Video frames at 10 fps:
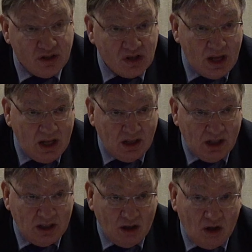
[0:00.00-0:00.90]

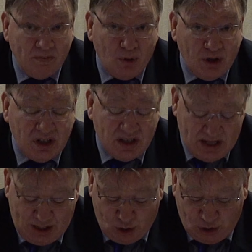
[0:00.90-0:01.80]
understanding of
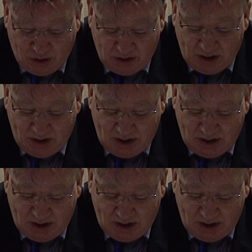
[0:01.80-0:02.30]
monetization